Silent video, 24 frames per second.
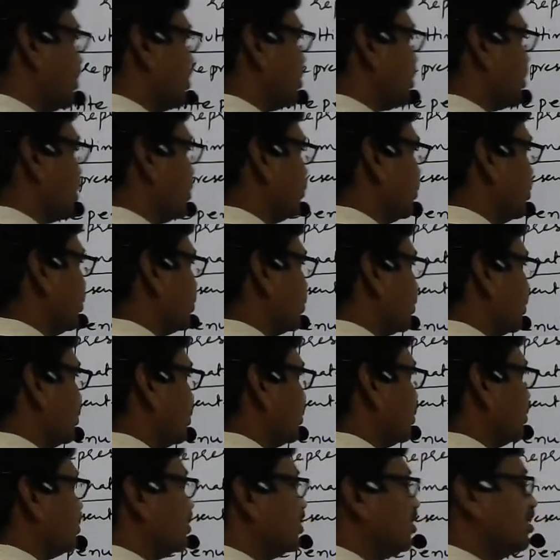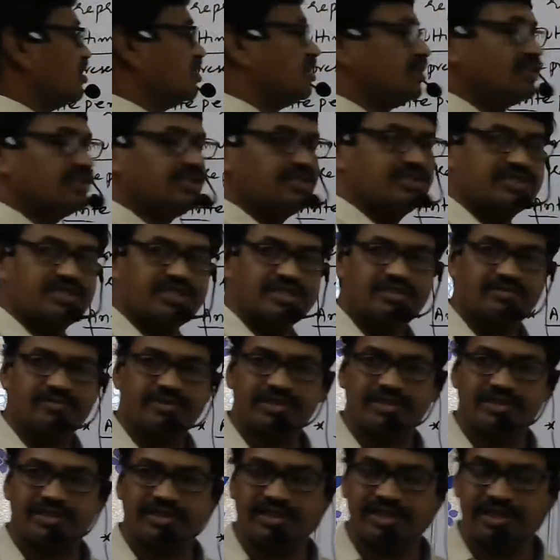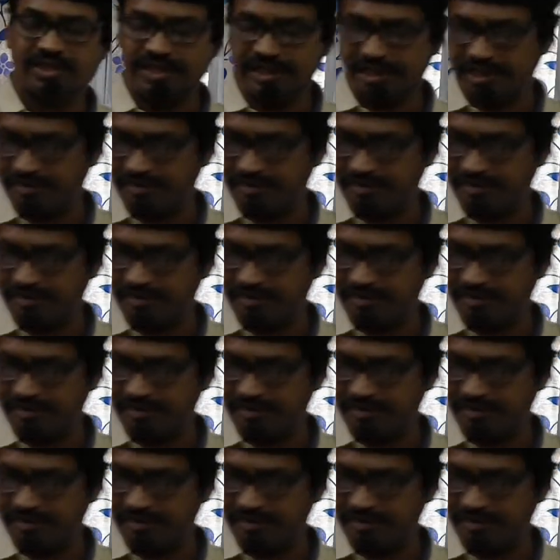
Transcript: shell means is nothing but n